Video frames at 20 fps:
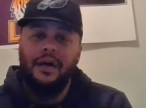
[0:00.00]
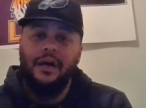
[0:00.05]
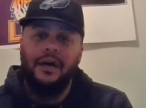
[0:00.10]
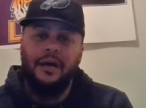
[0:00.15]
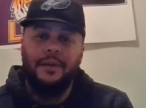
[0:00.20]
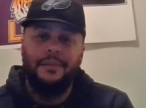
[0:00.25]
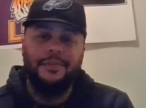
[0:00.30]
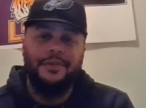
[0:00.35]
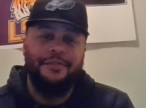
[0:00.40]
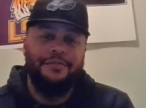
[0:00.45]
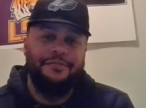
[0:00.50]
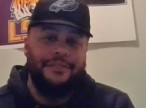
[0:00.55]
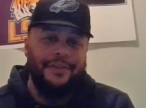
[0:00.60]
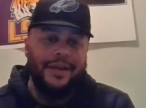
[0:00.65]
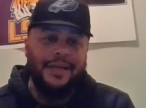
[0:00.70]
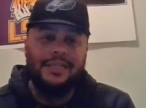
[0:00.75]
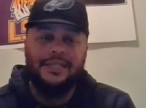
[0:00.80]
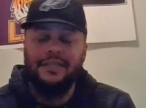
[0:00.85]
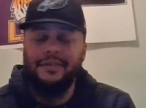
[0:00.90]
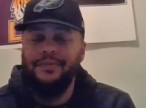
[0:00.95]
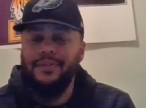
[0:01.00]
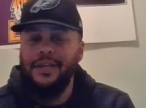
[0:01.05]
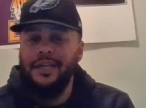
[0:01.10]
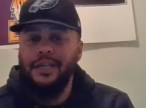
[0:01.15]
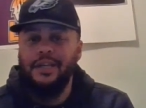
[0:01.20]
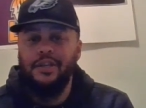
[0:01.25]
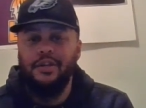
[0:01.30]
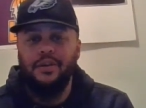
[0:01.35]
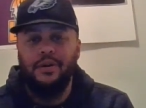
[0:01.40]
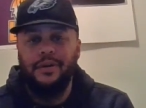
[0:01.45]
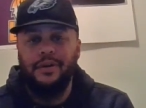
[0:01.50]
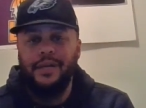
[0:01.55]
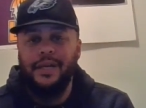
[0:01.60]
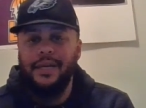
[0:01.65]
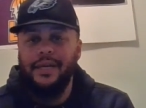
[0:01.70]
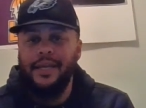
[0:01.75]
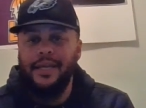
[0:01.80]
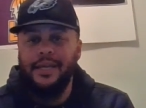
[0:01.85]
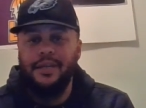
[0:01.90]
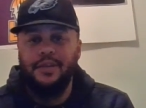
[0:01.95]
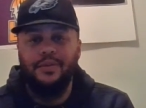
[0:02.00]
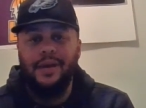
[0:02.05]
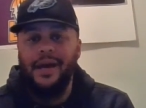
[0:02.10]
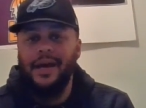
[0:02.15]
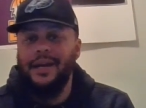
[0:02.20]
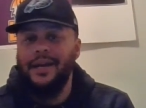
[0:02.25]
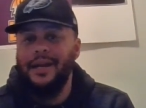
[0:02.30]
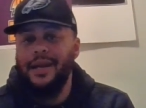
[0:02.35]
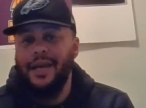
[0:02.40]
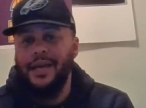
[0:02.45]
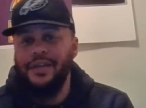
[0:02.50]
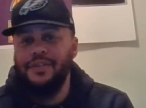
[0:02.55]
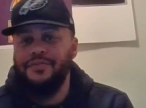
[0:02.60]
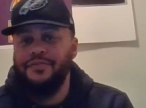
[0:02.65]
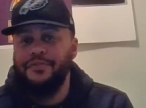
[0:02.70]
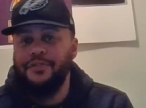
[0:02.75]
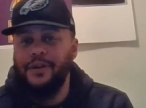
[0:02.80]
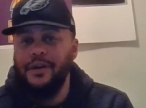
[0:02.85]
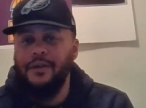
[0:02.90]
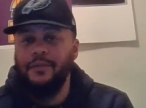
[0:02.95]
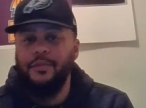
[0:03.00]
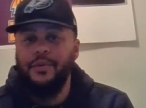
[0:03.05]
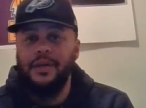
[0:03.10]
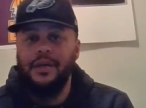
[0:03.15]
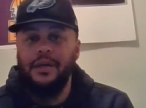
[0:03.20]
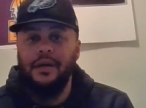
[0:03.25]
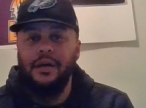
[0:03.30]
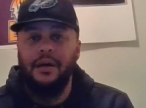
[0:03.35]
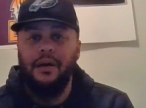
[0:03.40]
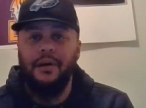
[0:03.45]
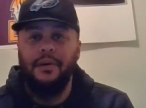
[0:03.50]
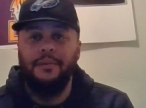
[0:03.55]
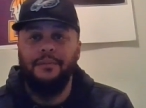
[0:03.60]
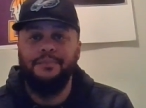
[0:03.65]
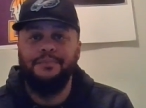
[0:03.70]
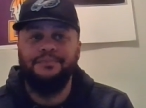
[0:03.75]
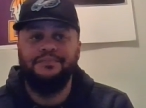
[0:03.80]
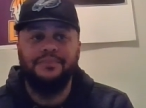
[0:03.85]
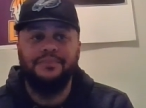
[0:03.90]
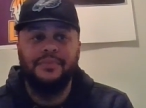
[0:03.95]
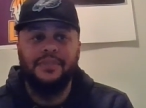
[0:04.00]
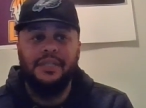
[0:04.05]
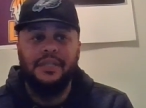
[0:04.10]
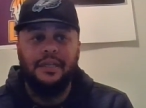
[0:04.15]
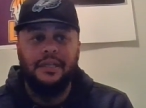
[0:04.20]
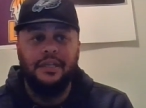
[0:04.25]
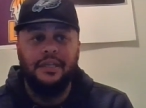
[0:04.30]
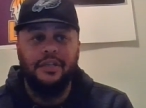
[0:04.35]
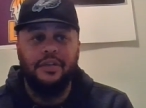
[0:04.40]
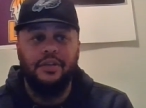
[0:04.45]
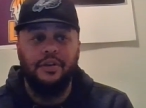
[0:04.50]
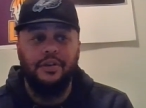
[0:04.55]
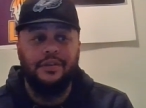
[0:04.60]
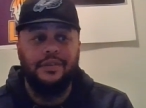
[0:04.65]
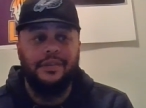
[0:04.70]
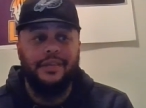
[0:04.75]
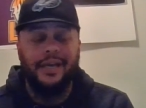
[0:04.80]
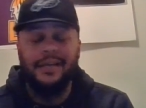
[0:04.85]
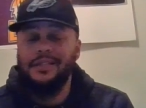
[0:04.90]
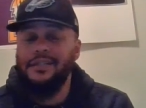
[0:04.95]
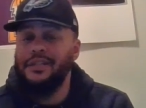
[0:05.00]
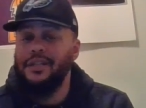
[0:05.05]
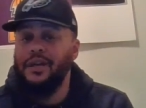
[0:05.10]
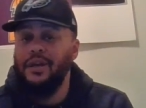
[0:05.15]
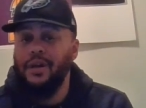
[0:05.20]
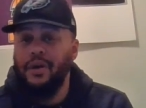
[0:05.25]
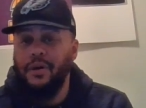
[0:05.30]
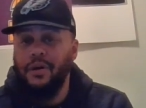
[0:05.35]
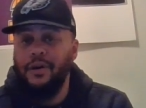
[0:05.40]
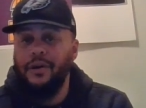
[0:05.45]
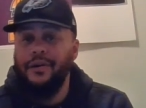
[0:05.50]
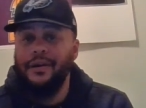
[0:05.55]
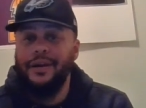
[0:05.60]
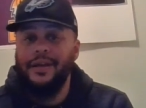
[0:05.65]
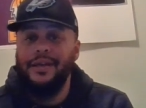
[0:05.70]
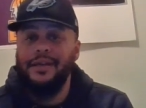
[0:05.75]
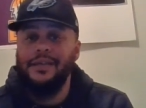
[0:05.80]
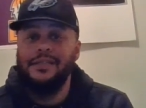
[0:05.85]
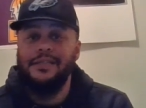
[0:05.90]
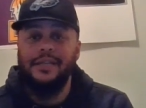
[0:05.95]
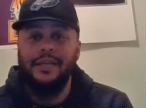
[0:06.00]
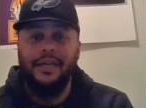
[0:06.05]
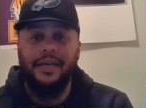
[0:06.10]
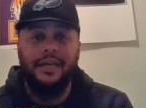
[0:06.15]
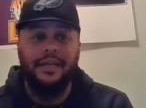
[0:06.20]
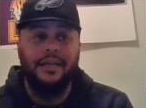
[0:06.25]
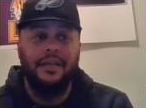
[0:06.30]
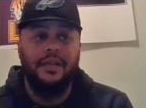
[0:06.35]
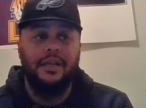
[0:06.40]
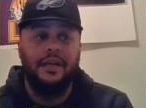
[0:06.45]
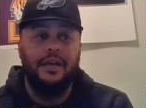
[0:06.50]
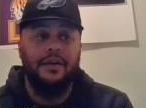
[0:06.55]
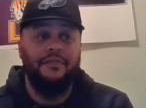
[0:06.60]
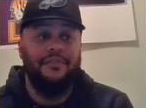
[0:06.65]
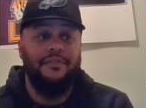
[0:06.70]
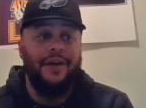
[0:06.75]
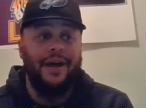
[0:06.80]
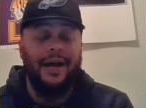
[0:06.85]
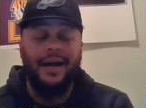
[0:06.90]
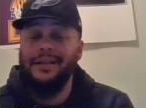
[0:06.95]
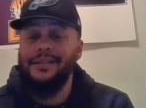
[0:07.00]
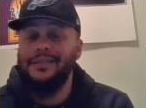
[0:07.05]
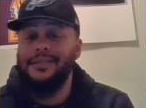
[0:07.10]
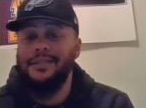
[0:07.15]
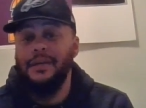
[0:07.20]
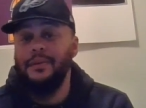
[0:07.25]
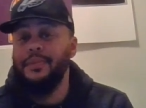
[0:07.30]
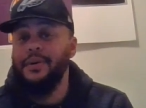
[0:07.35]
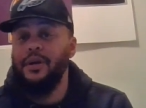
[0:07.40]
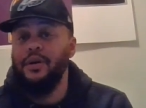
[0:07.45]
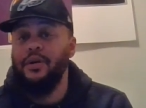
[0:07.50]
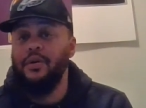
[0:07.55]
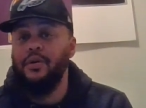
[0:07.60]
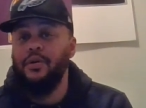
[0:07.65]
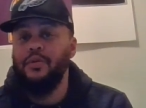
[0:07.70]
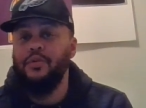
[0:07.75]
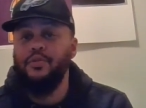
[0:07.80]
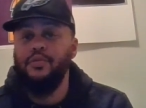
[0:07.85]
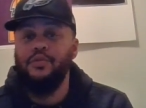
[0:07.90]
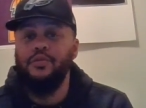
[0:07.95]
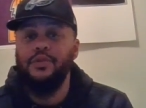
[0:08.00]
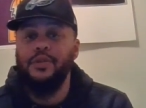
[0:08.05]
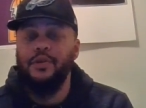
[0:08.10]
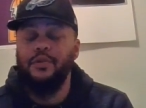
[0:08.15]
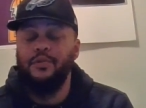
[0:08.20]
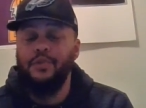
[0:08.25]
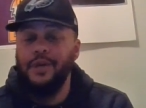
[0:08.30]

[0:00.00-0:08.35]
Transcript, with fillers: Um, defensively, you know, they, they do got a nice front with, um, you know, Dexter Lawrence and Kayvon Thibodeaux, who the